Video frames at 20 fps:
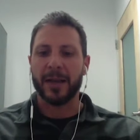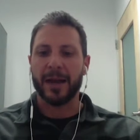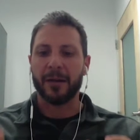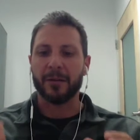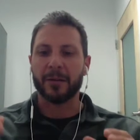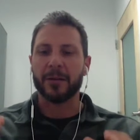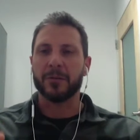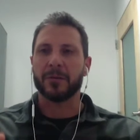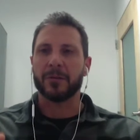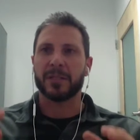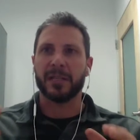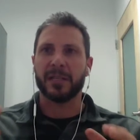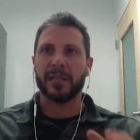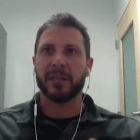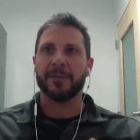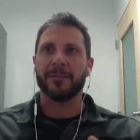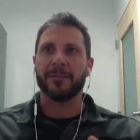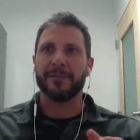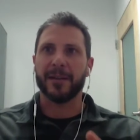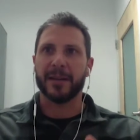How do you see
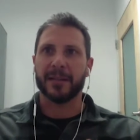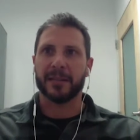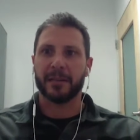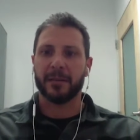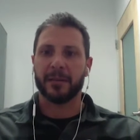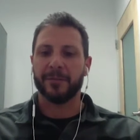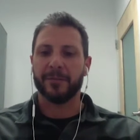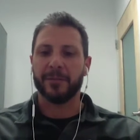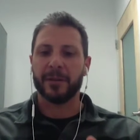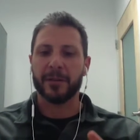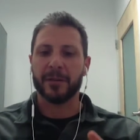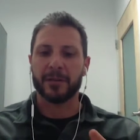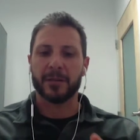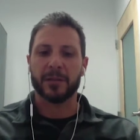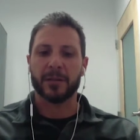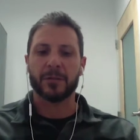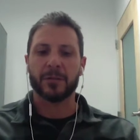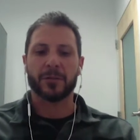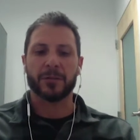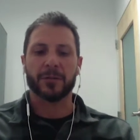it affecting the fitness
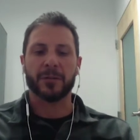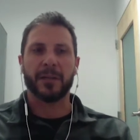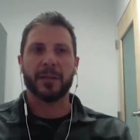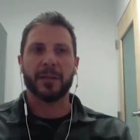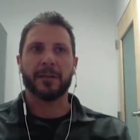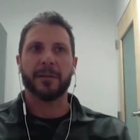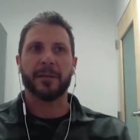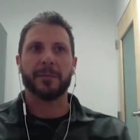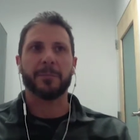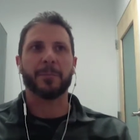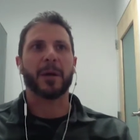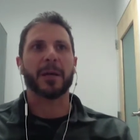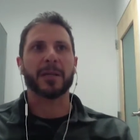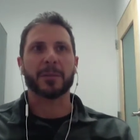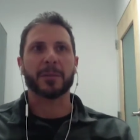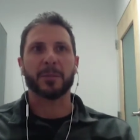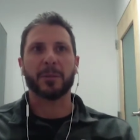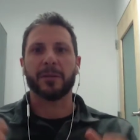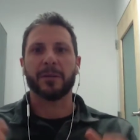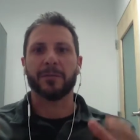industry and, and
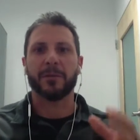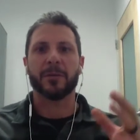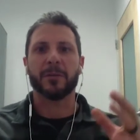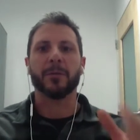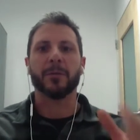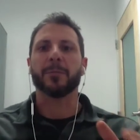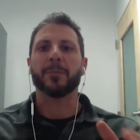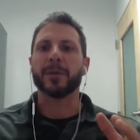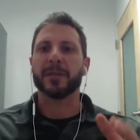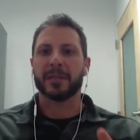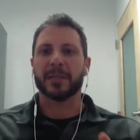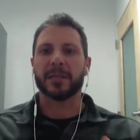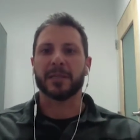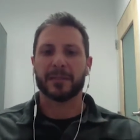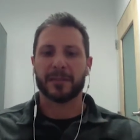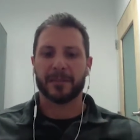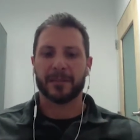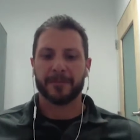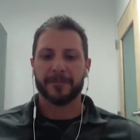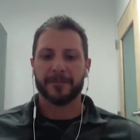possibly even your business?